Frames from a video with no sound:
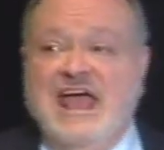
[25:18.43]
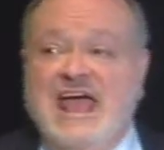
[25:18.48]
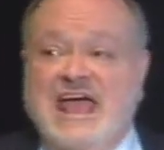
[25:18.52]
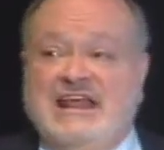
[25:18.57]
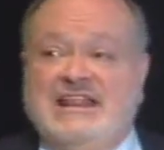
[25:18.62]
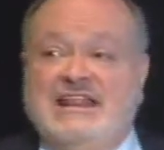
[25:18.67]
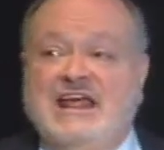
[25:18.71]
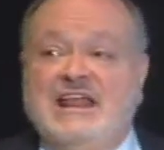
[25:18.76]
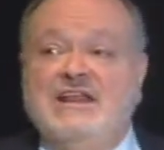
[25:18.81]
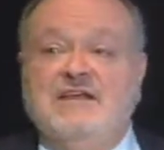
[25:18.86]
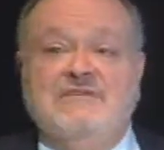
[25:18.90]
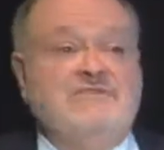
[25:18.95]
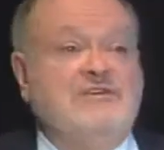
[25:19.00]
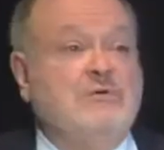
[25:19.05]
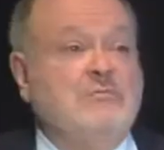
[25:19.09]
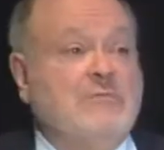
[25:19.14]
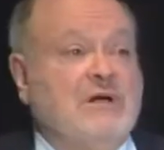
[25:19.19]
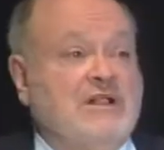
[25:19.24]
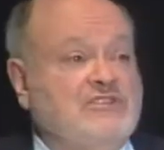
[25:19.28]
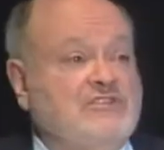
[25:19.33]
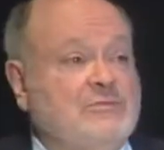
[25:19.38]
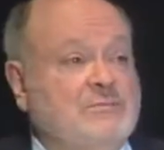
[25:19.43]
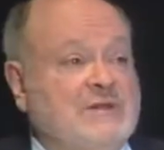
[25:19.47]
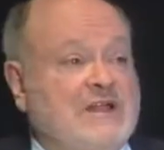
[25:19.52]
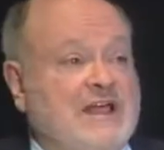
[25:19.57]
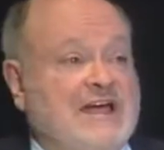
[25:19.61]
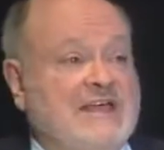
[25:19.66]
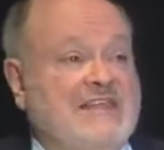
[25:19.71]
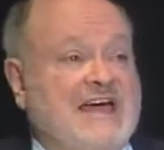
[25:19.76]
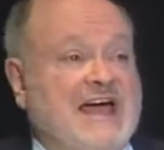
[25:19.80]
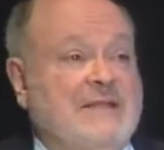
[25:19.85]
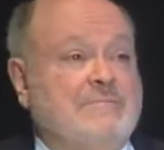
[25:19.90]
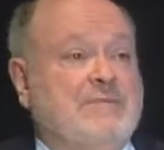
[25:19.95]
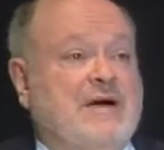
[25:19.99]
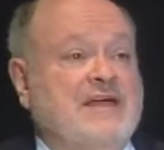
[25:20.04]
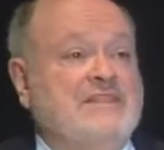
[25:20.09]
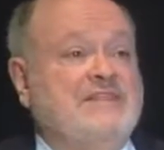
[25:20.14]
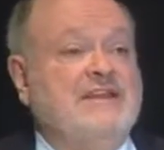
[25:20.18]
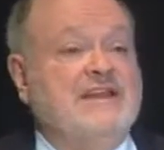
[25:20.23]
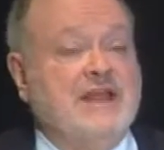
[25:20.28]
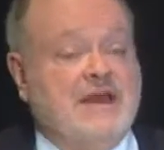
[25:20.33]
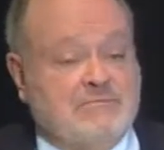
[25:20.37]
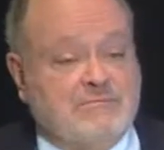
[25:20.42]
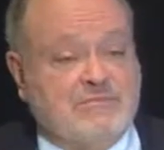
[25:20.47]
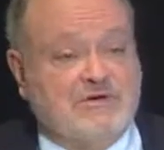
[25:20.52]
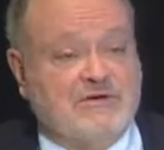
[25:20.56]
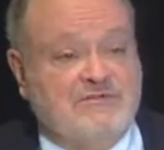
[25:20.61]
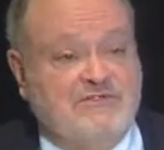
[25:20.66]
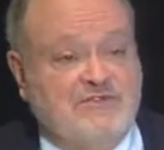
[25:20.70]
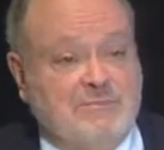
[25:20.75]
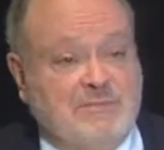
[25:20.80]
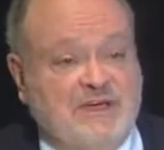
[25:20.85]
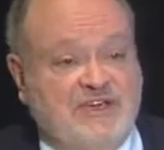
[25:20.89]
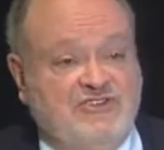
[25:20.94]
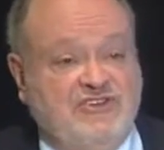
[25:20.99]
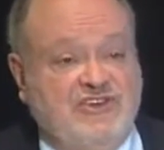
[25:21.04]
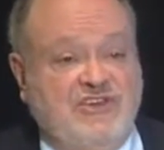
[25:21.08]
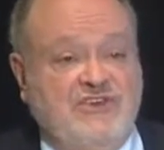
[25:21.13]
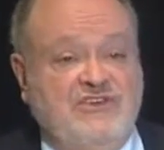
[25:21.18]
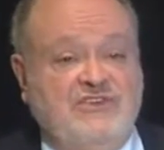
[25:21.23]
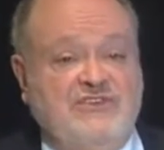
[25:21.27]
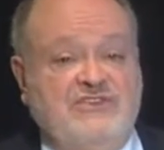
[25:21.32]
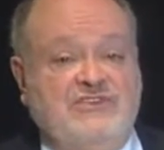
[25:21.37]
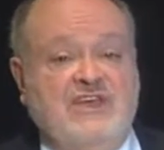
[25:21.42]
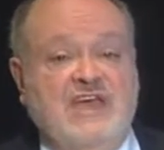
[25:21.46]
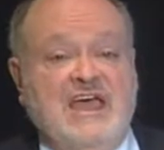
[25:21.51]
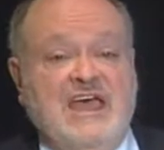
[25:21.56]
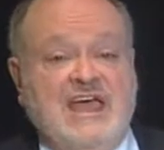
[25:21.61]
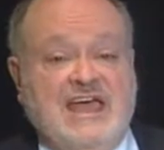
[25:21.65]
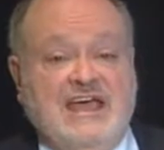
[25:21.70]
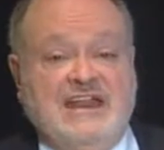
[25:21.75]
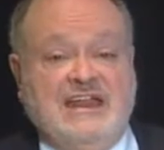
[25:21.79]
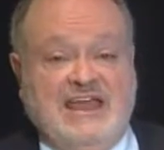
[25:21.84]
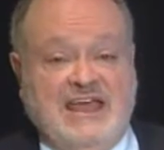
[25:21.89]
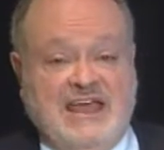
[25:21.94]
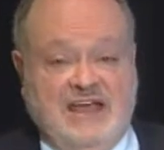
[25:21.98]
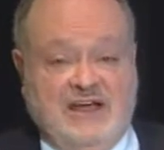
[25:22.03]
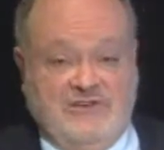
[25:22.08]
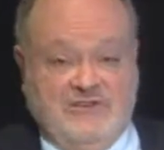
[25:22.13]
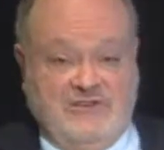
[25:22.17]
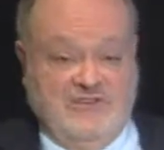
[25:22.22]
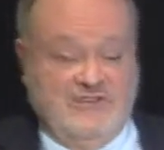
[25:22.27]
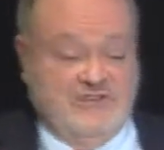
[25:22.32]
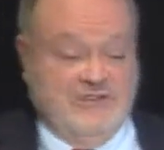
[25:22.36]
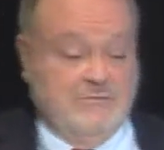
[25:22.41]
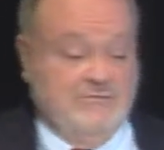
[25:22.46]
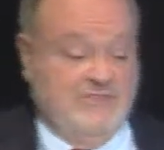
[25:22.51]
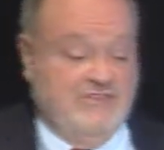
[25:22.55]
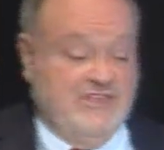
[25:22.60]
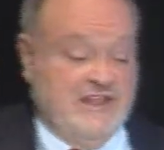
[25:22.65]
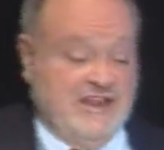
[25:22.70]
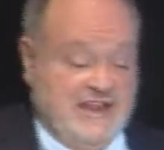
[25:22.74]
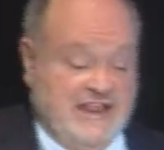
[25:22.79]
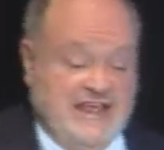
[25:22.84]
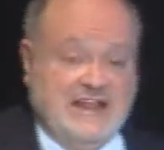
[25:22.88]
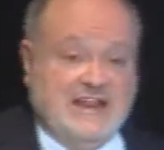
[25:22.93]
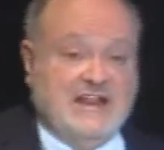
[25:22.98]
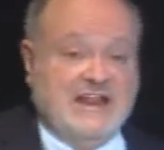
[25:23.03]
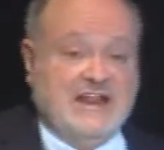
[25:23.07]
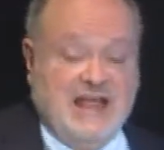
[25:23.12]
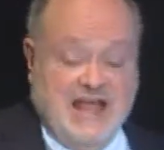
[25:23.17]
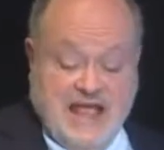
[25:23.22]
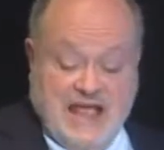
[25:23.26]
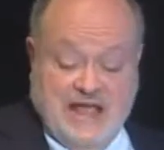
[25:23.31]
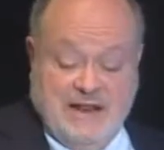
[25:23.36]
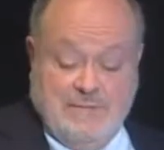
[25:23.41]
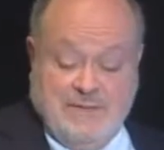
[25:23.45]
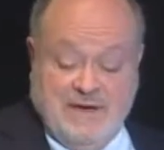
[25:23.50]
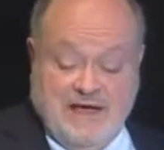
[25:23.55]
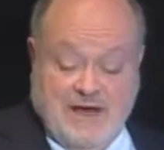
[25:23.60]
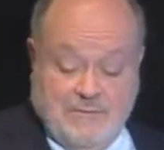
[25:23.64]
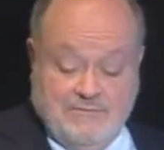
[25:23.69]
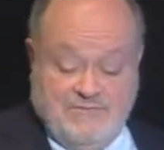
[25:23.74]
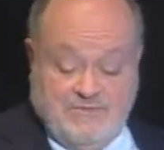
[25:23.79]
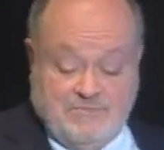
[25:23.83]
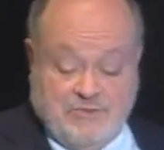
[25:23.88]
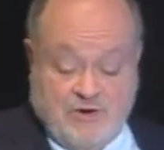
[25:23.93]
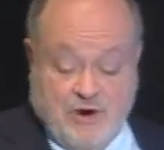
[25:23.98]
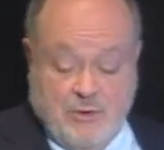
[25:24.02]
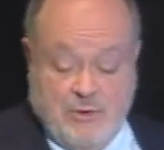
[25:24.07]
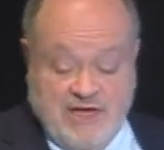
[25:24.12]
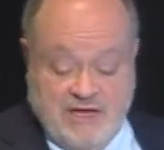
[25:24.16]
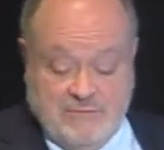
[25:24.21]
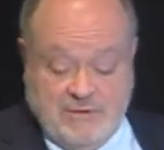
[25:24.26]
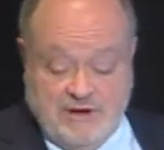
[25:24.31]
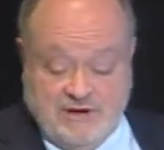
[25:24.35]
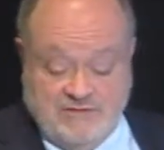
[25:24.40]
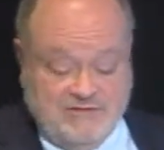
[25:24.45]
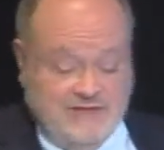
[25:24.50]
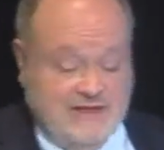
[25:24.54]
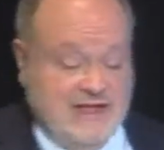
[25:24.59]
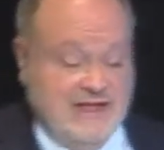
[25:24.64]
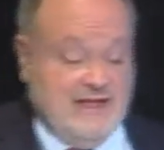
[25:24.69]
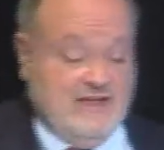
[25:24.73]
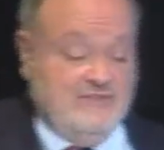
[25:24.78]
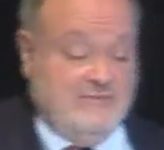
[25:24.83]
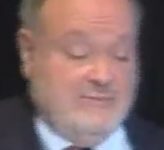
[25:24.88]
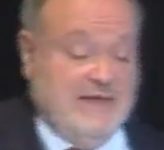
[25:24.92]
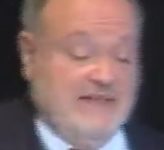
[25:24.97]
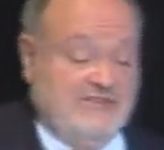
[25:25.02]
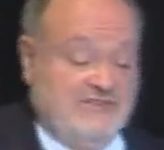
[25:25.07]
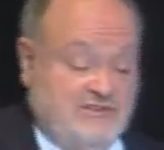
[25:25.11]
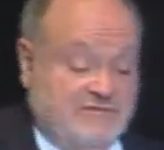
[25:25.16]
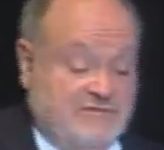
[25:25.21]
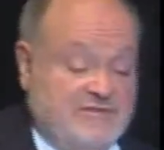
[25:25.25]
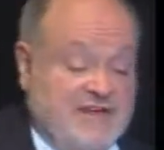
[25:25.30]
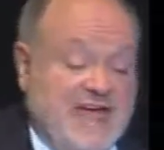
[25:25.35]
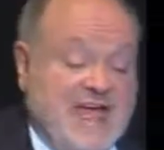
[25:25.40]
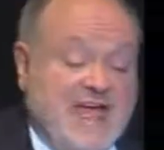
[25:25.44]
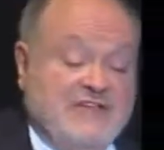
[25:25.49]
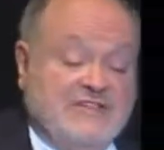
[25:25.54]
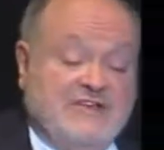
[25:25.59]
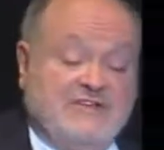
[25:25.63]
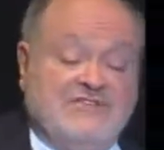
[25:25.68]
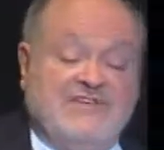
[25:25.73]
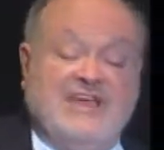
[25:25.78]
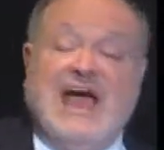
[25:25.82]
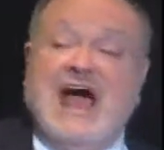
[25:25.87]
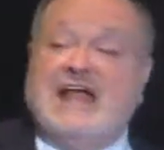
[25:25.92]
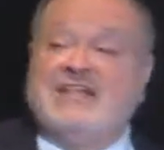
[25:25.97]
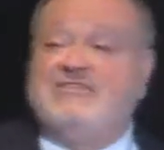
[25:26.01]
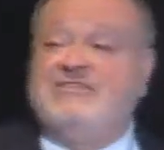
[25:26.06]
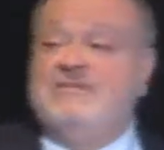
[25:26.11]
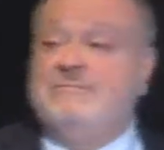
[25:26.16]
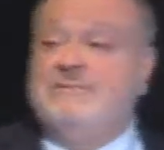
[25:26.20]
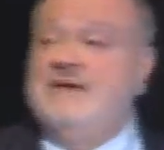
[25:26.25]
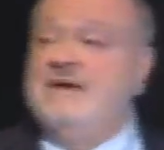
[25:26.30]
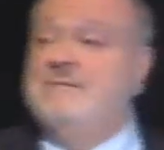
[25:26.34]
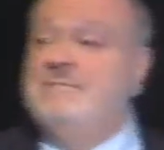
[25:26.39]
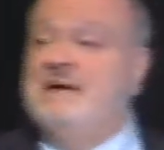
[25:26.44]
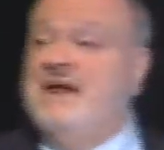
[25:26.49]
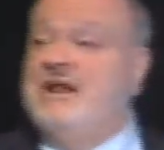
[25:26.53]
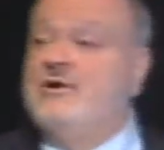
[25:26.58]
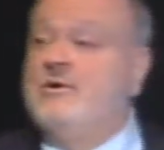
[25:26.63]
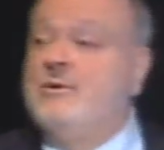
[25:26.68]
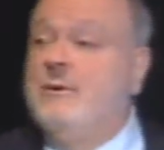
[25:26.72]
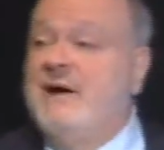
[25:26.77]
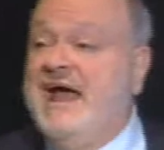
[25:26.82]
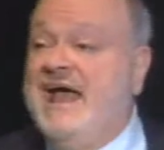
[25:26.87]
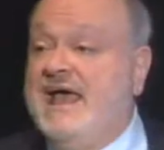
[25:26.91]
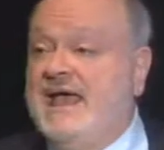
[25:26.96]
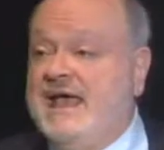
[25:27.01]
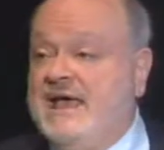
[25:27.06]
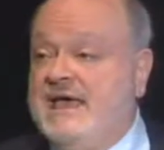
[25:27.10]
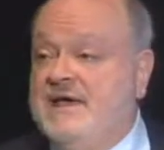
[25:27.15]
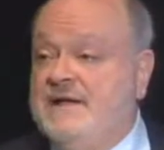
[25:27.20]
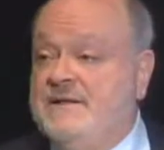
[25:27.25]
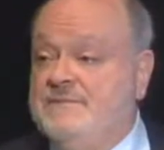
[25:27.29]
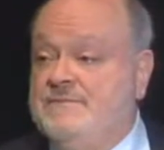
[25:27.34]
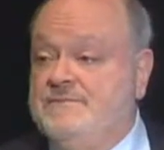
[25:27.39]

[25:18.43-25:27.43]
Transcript: And then if you multiply that by the number of species in ecosystems that need it, it becomes prohibitively expensive. There's got to be a better way.